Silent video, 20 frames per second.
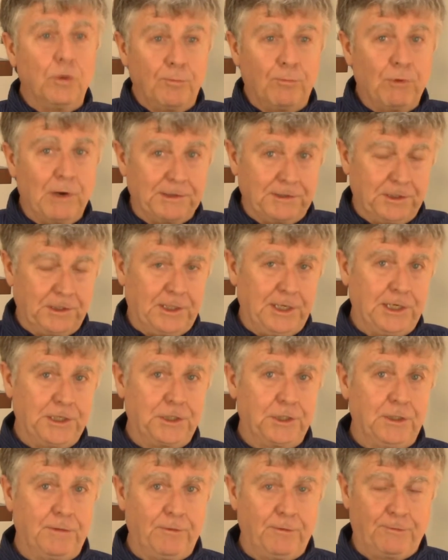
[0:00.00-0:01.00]

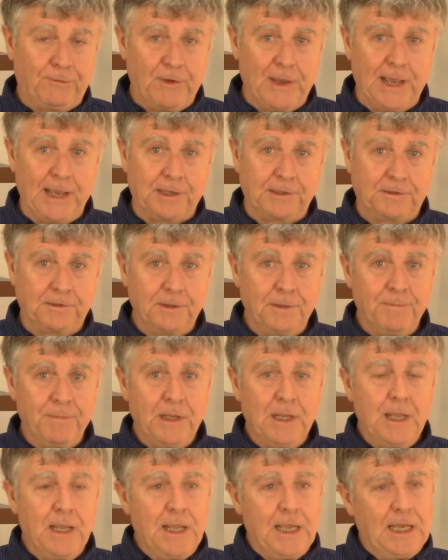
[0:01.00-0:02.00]
presentation of the facts.
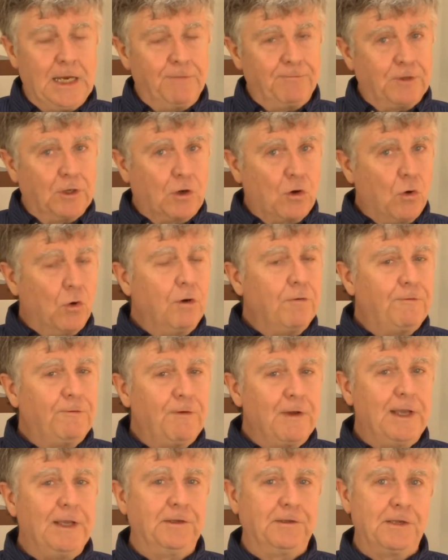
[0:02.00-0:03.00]
And if the court
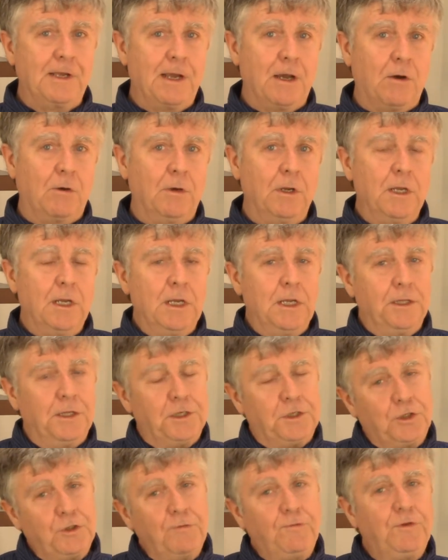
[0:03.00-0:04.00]
finds out
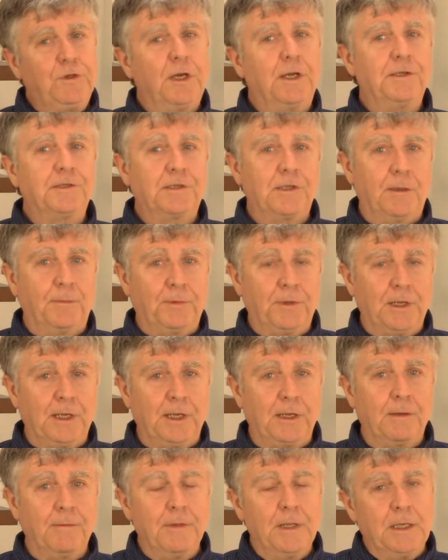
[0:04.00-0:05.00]
that you've done
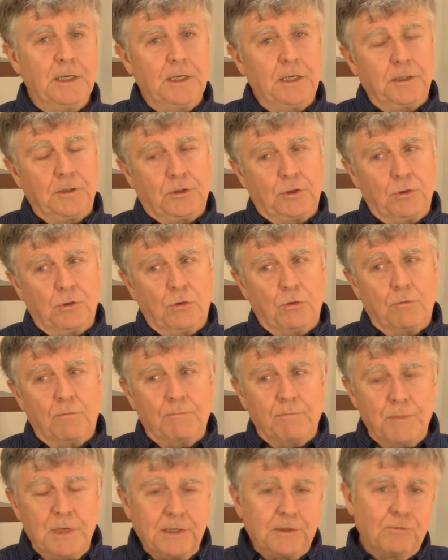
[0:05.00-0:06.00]
something to
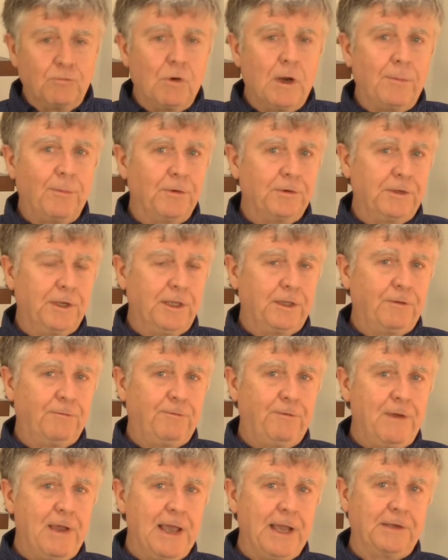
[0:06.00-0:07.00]
misrepresent the
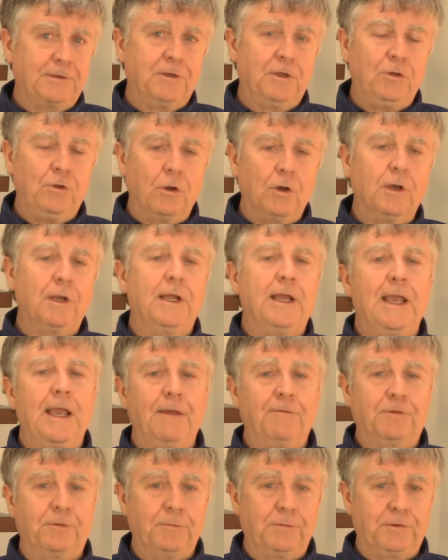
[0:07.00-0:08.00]
facts, you're going to
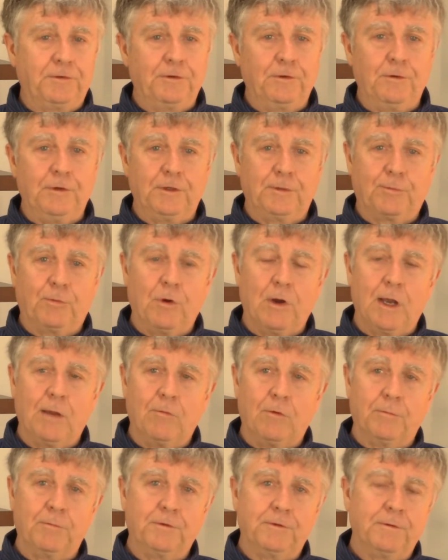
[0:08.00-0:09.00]
have some serious
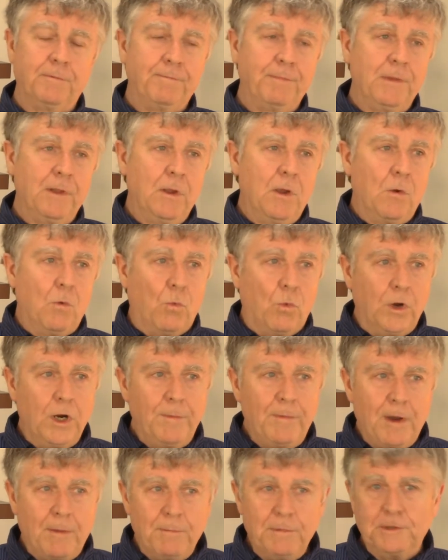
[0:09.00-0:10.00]
problems. What
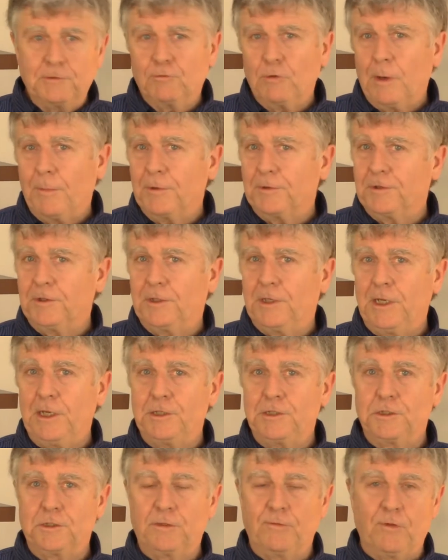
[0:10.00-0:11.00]
about
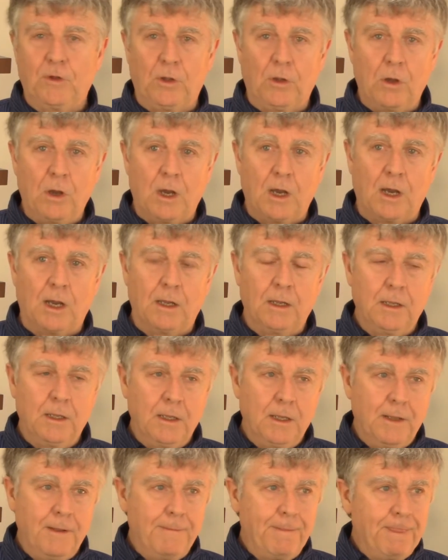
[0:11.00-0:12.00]
misrepresentations of the law?
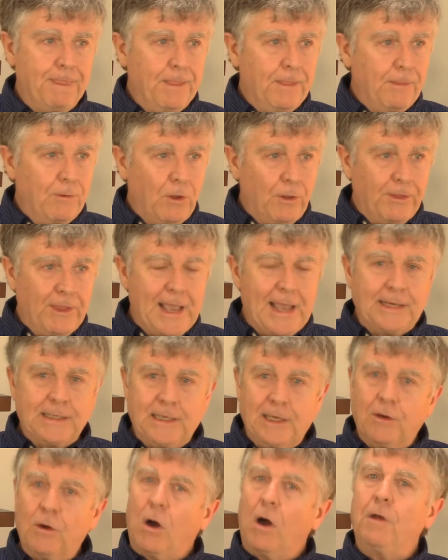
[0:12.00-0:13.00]
Well, that
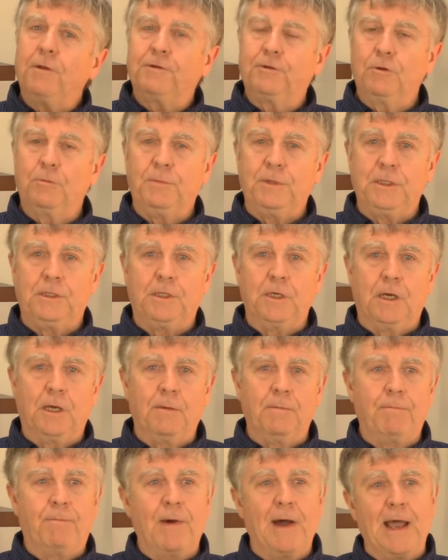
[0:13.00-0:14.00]
can also be
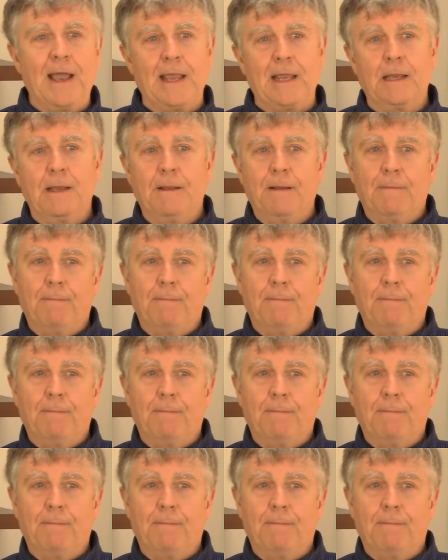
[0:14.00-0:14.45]
done by